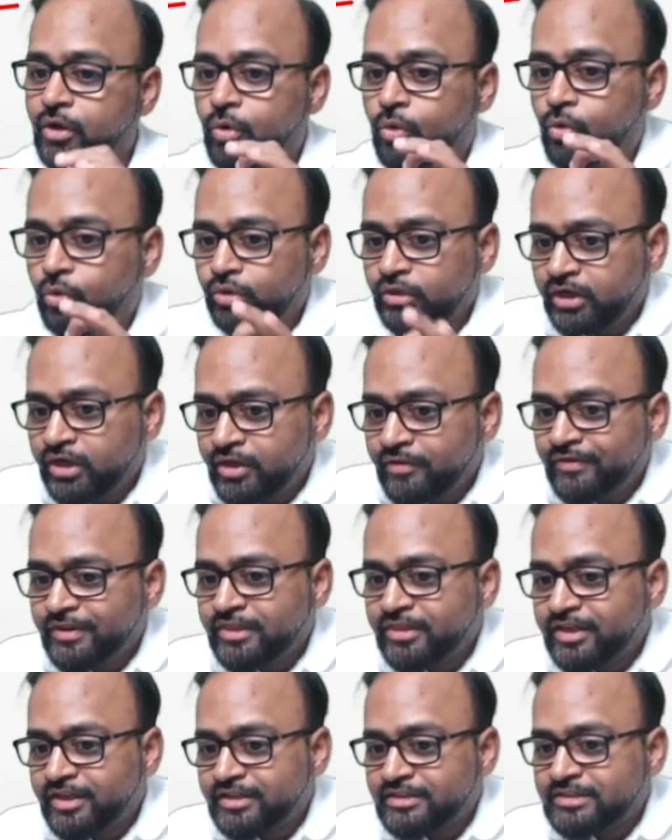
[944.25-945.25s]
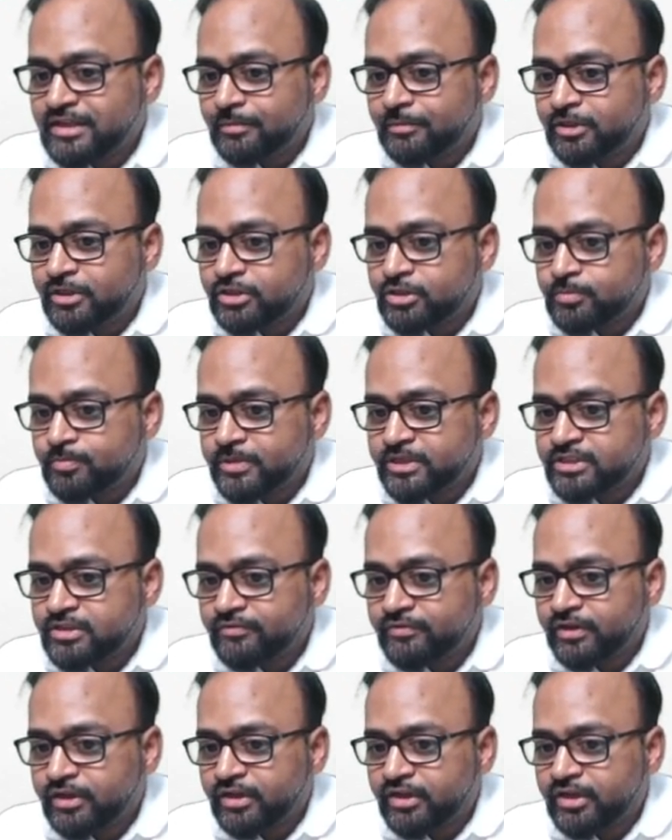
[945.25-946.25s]
Only when the examiner
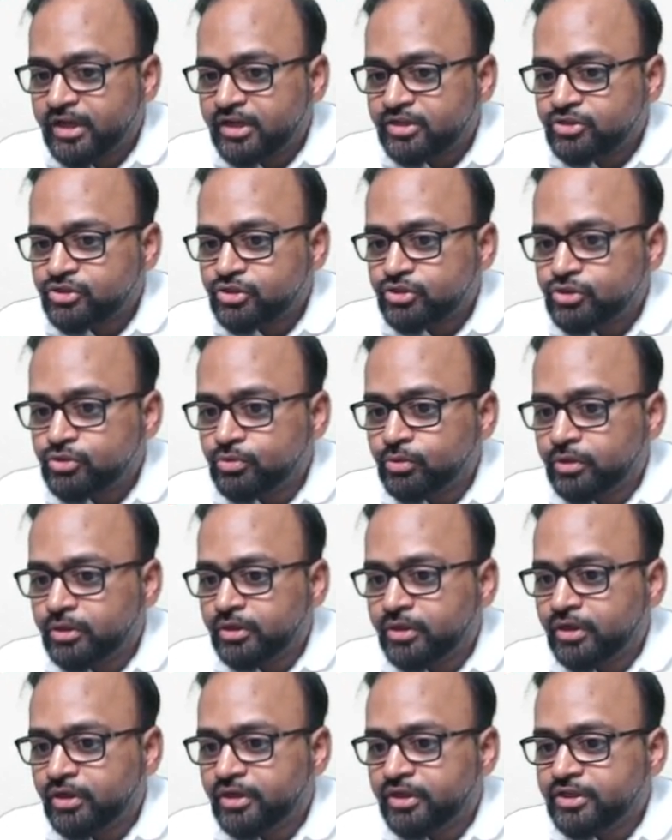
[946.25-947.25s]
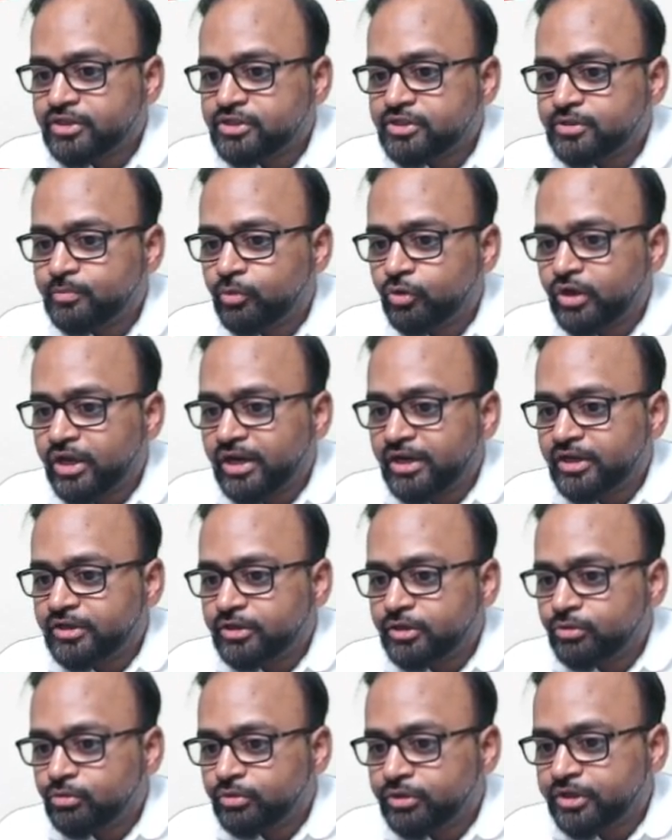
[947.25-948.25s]
specifically asks you earliest
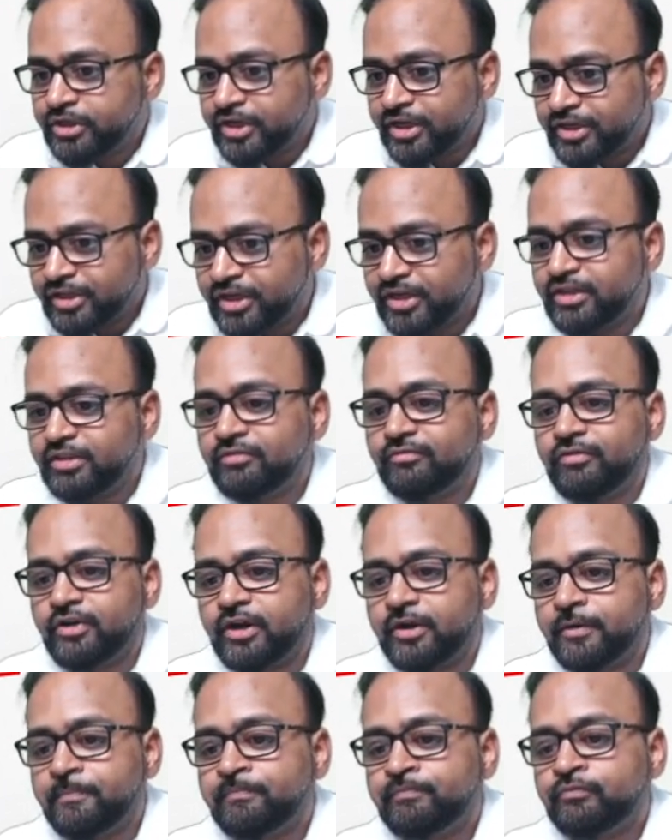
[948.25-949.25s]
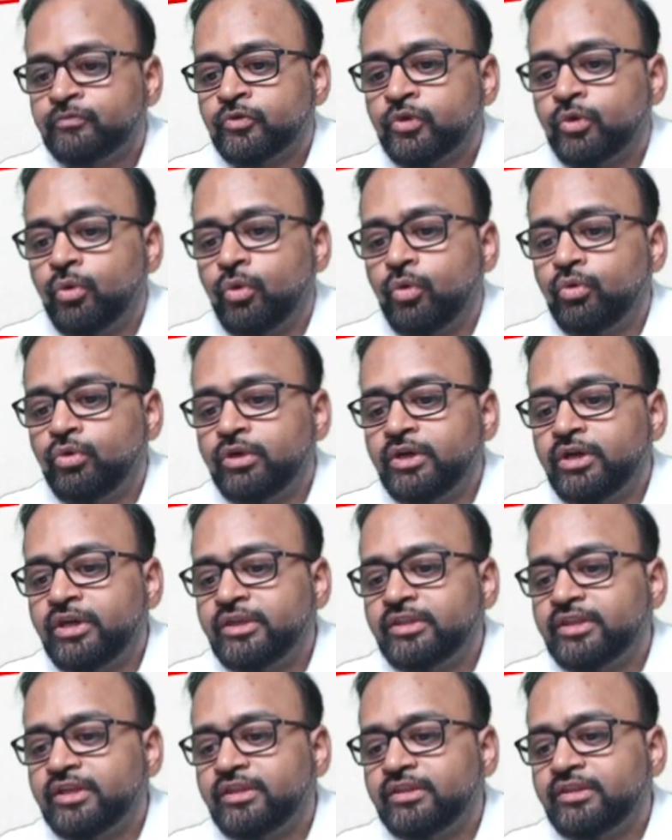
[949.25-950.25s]
modality to detect an infarct, only
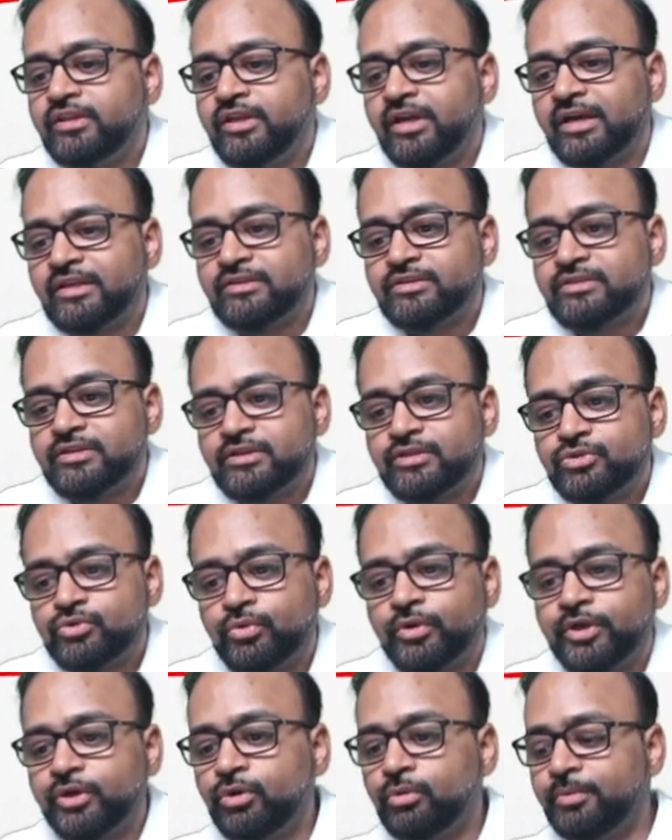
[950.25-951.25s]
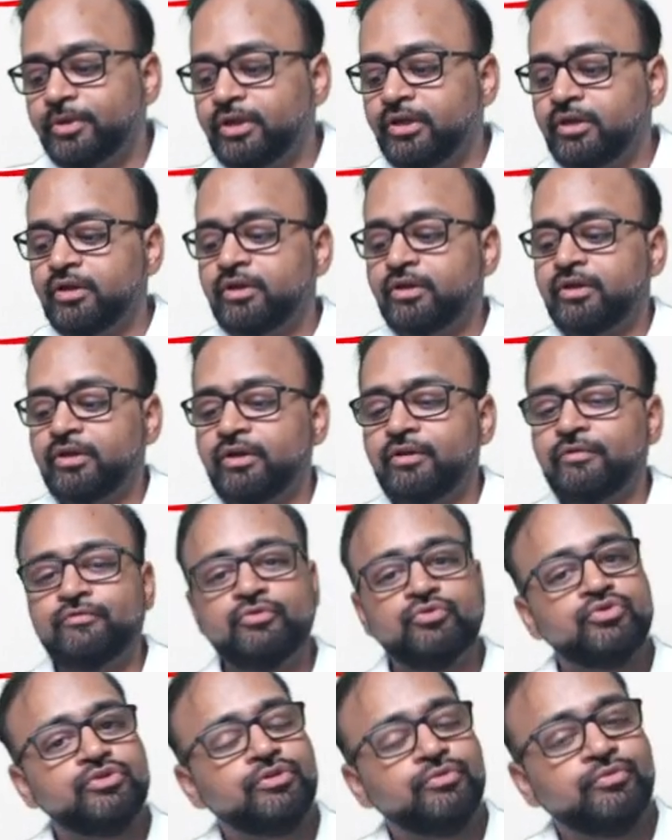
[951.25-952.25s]
then the answer is going to be diffusion